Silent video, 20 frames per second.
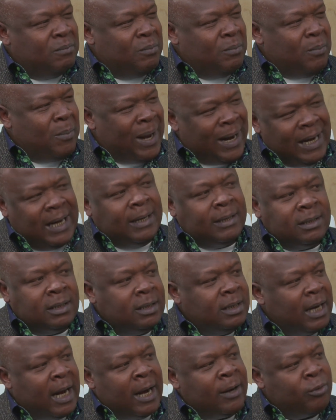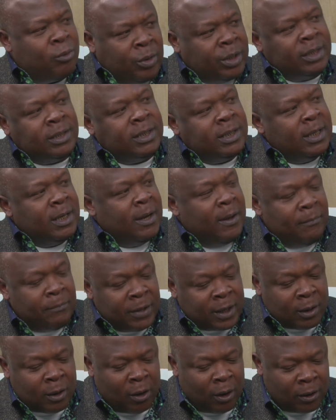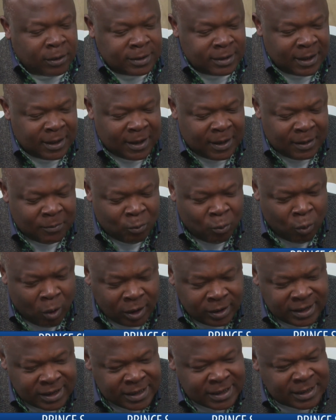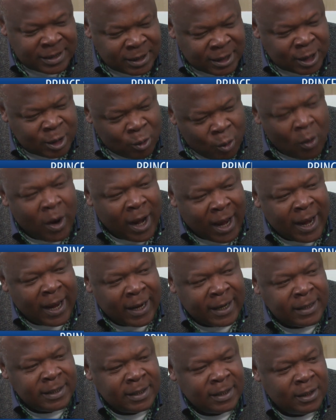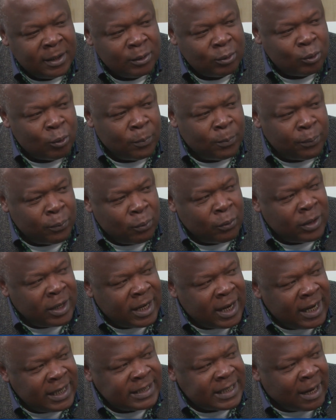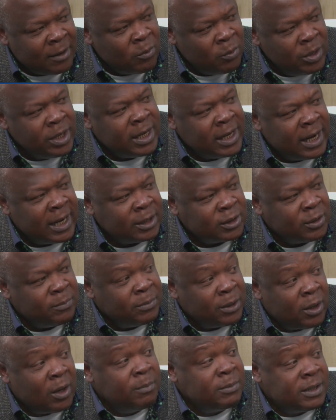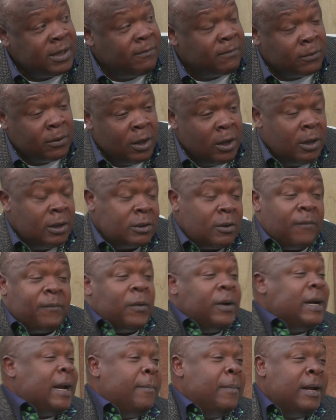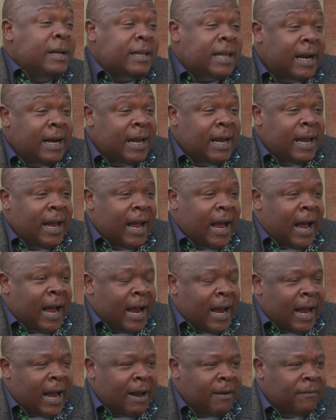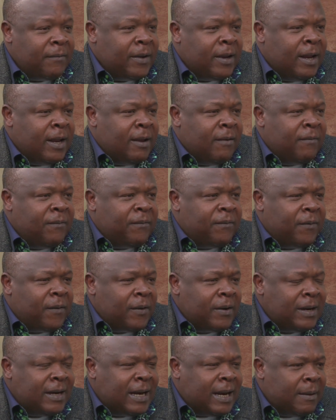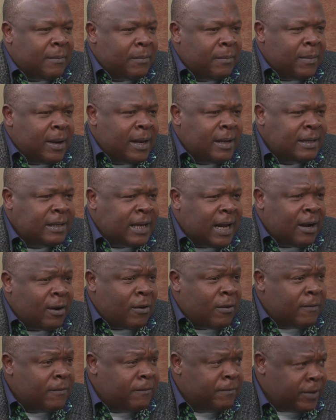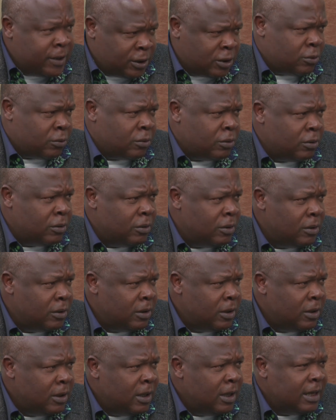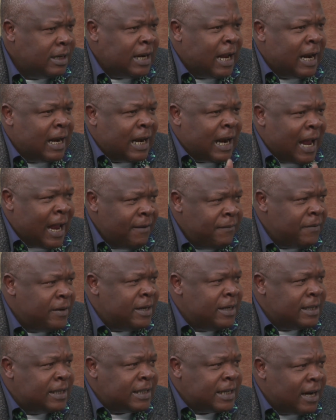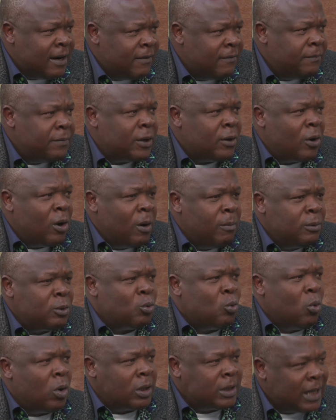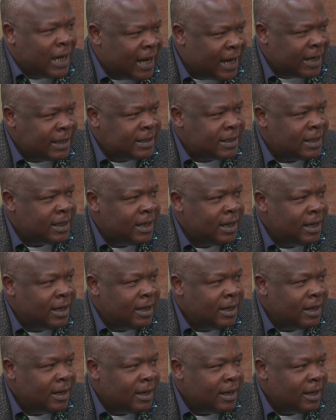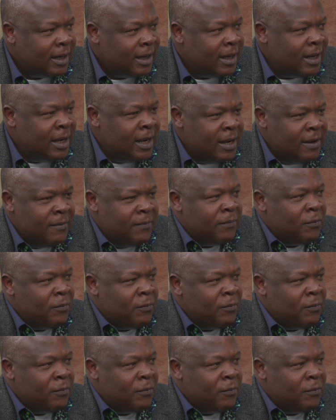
maligned and ruined, because what is required to progress and win election becomes evil. So fundamentally, I have a fundamental conviction that life in itself becomes worthless if